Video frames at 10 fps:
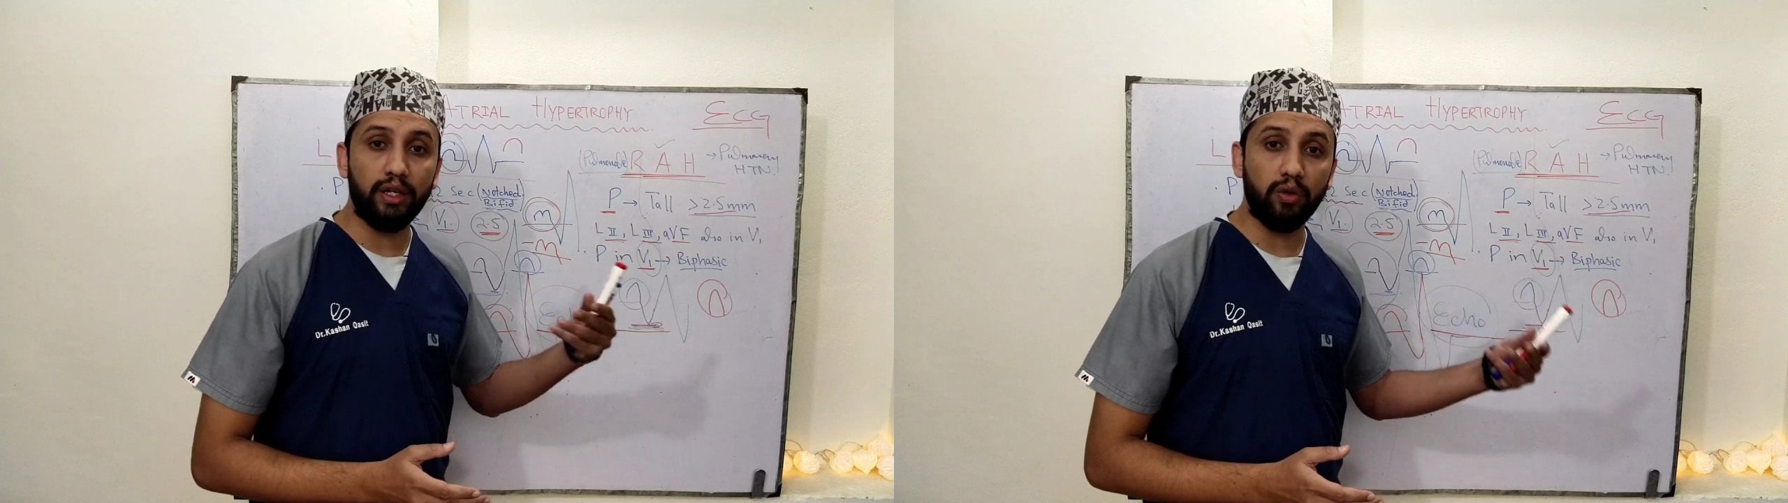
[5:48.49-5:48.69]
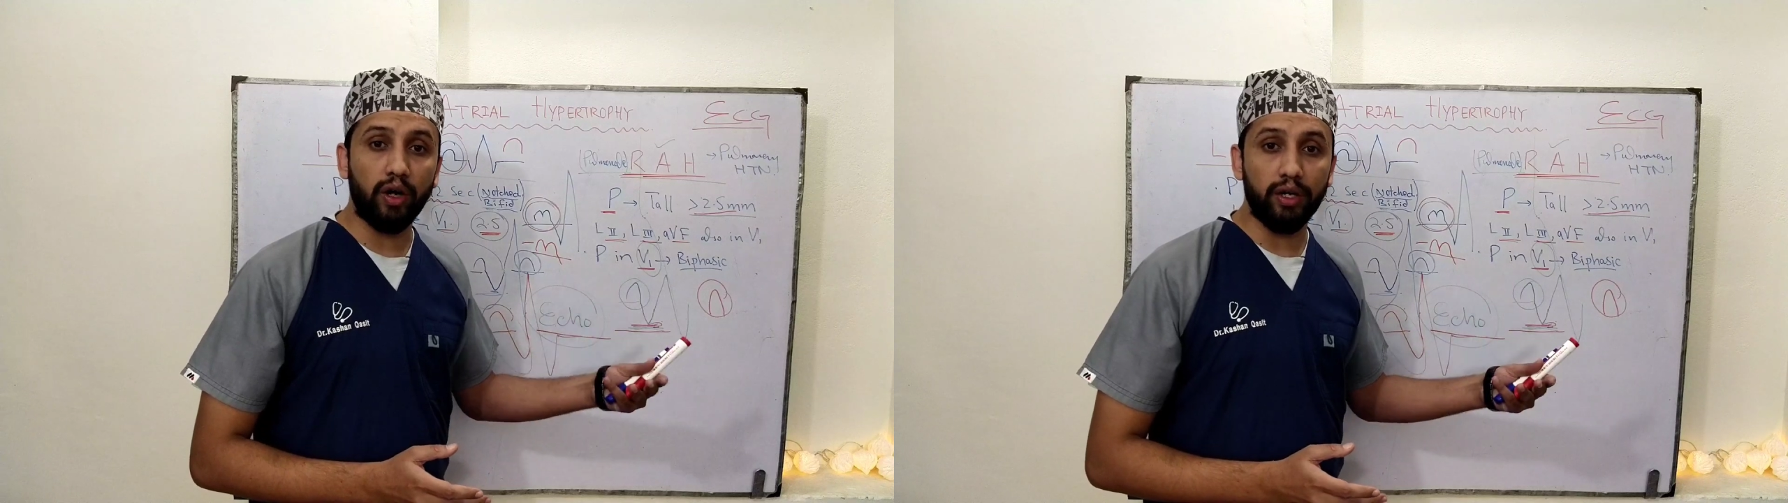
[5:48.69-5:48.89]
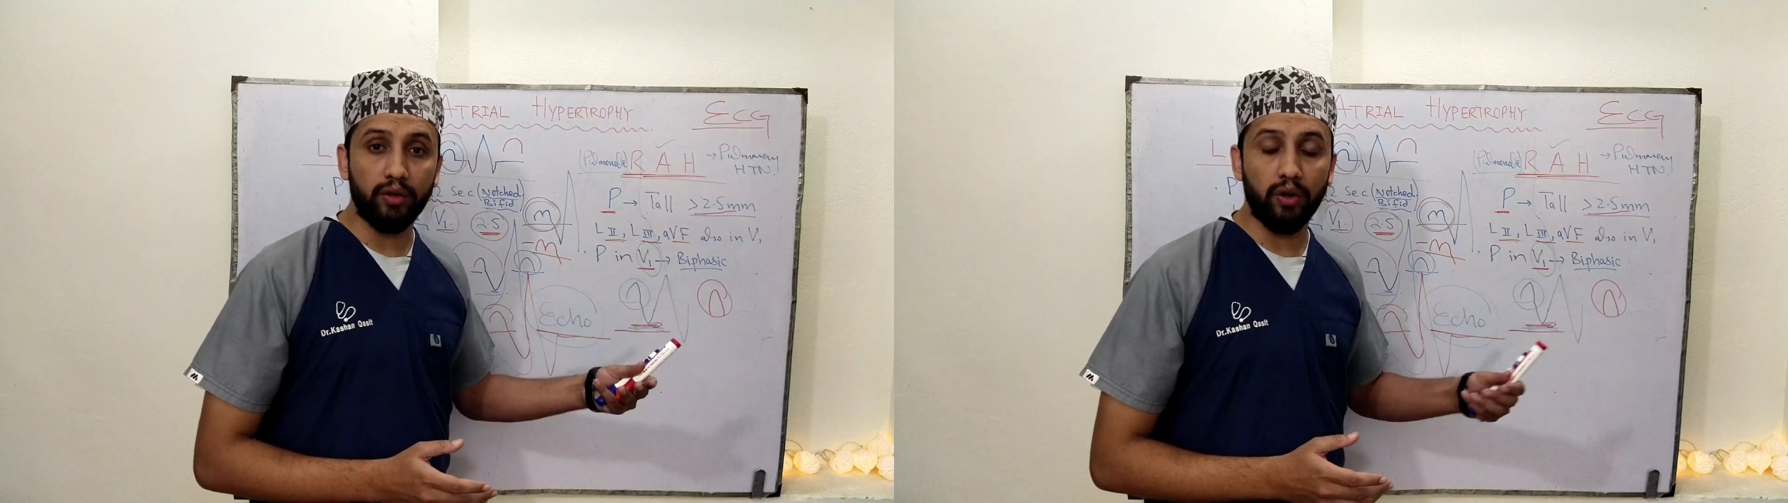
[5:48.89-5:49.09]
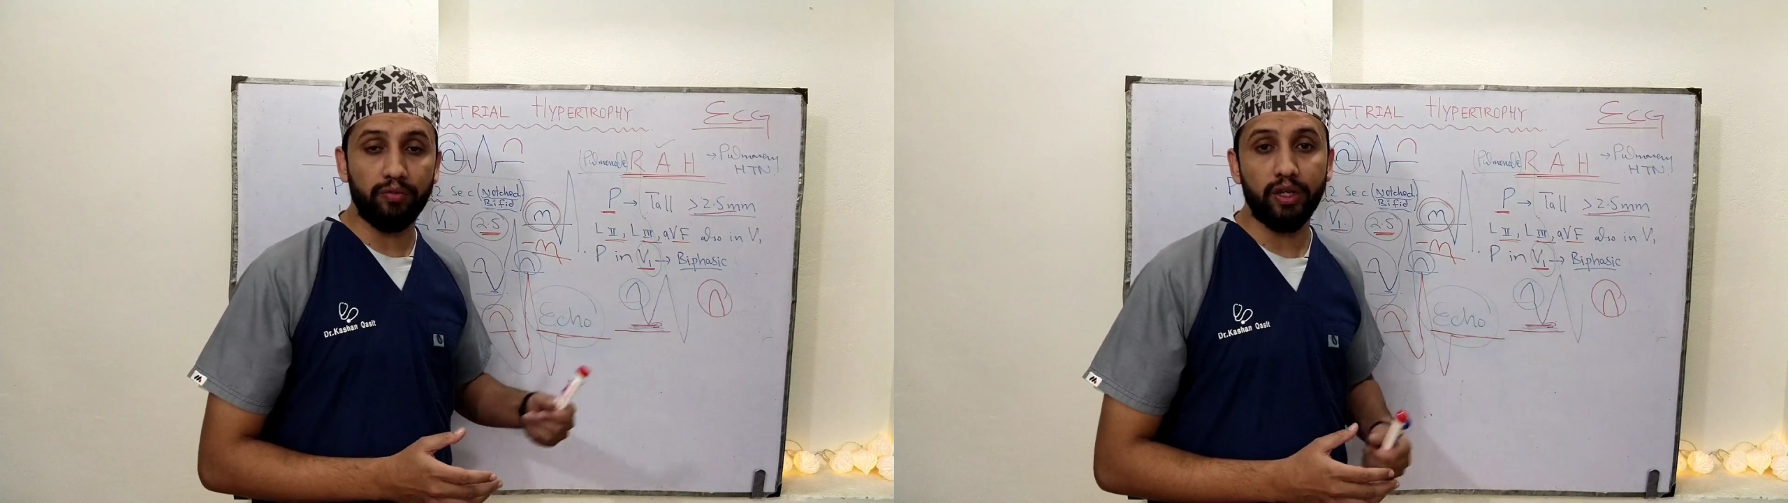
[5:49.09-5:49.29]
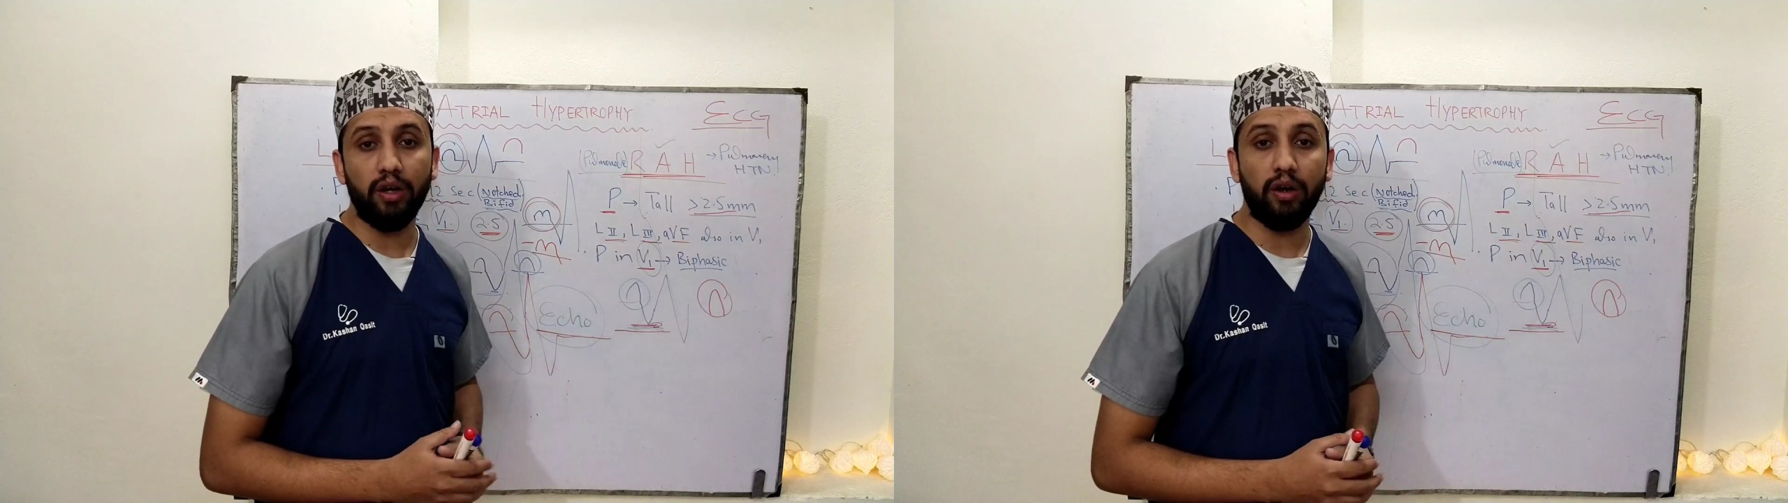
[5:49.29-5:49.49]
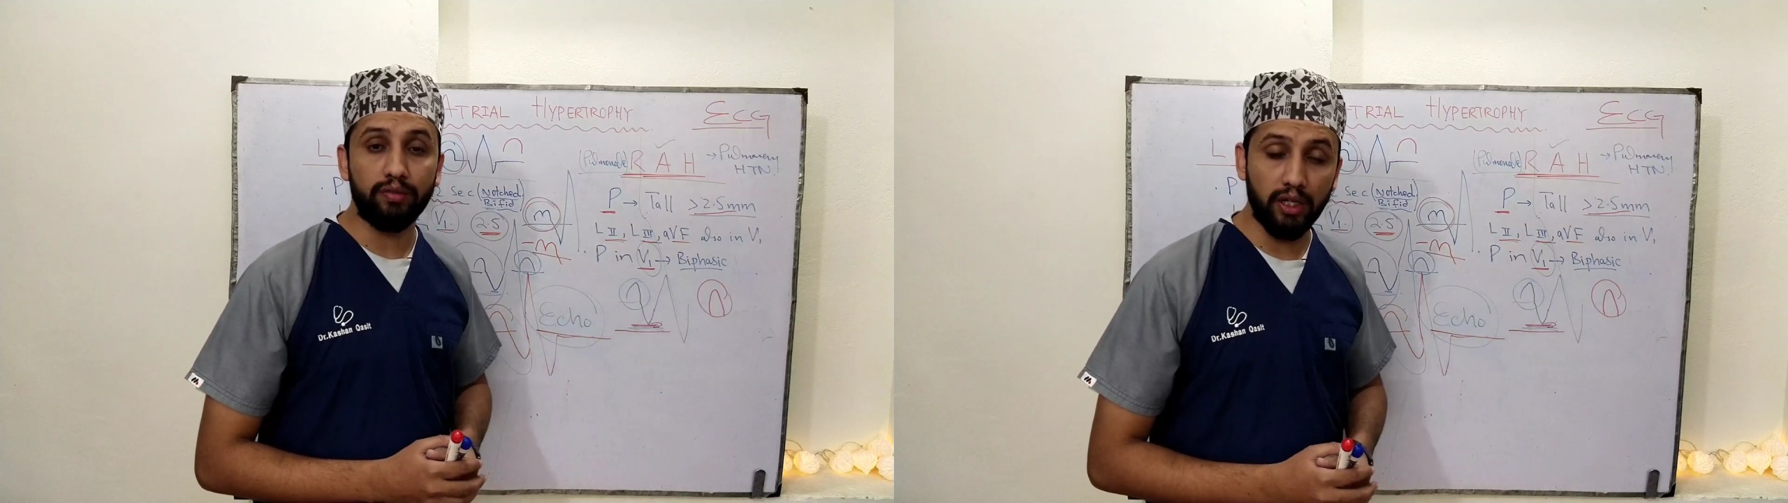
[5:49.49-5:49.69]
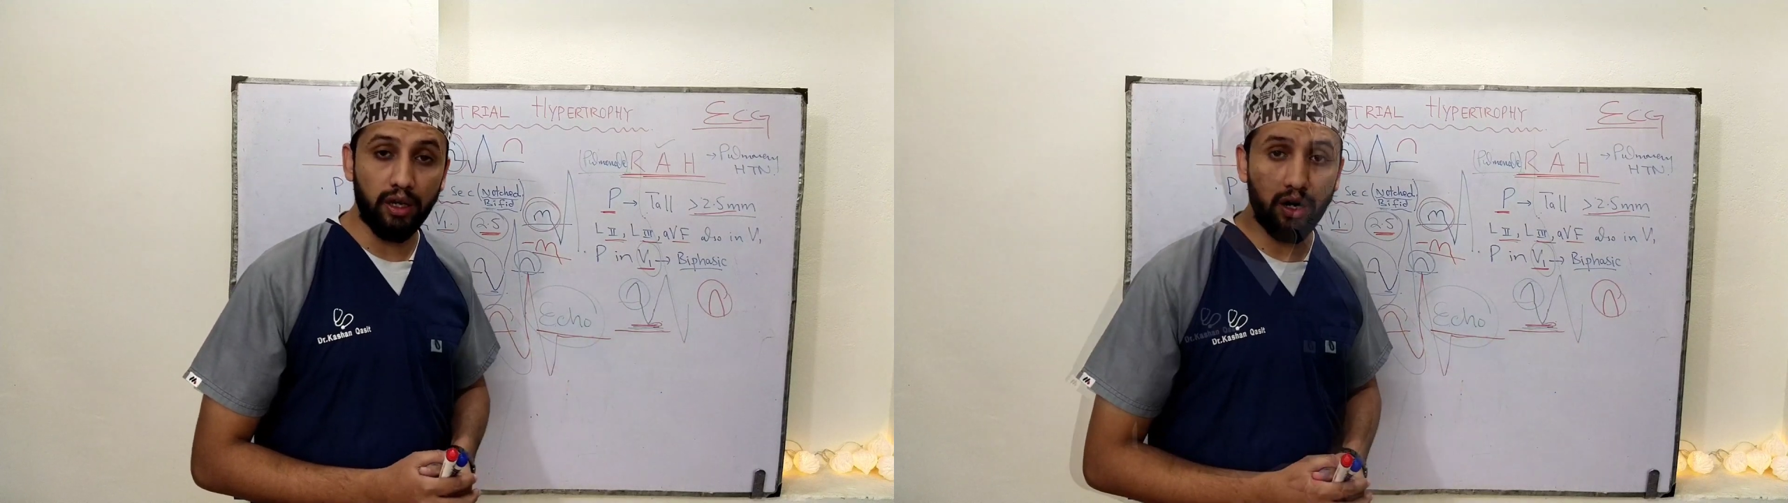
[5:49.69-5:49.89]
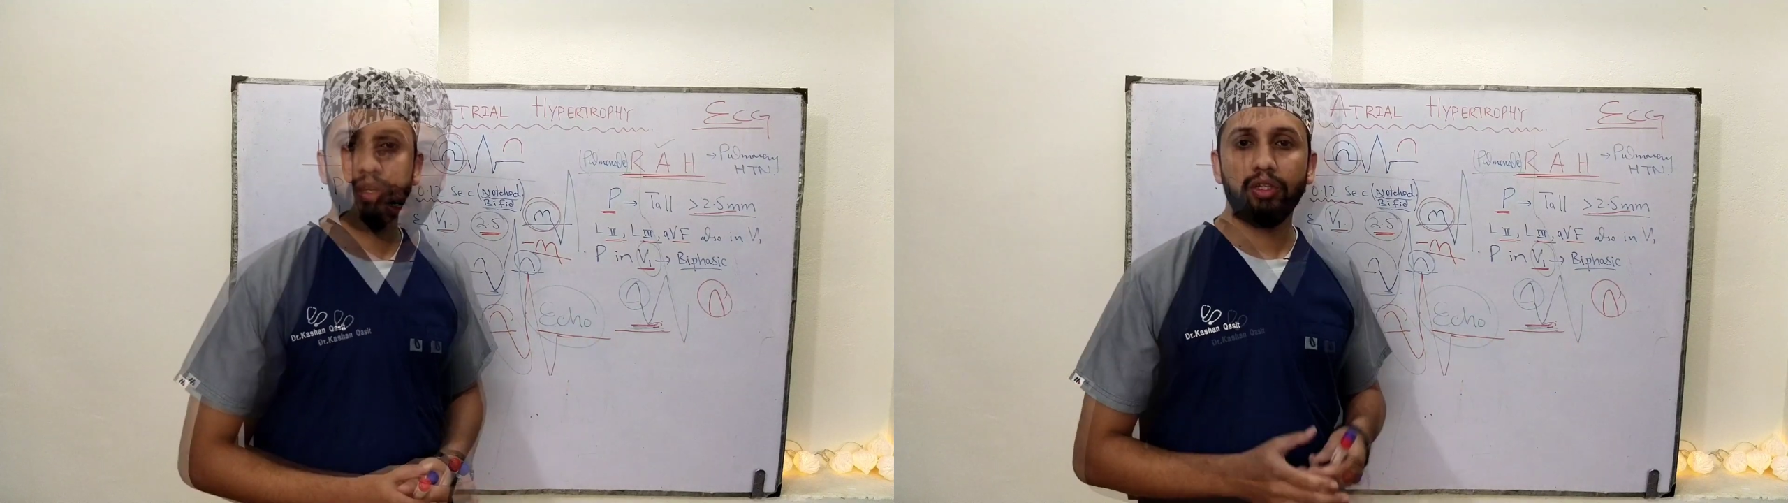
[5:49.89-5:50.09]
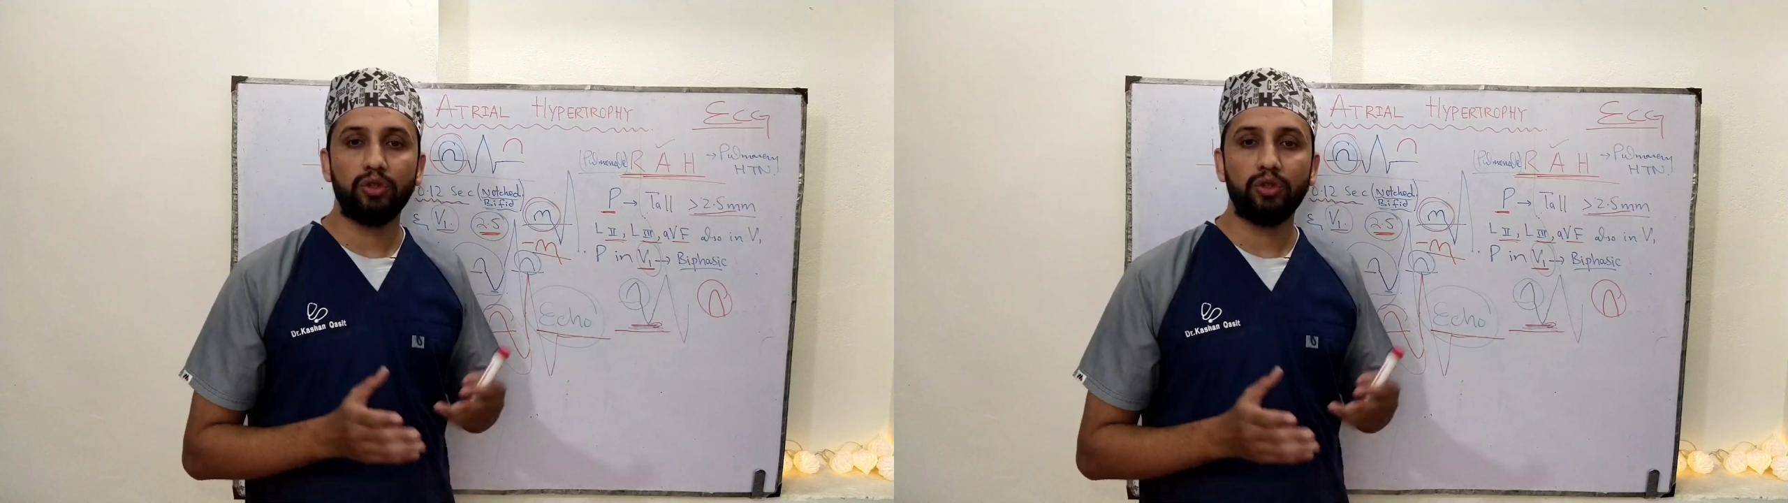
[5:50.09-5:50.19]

echocardiography of the heart.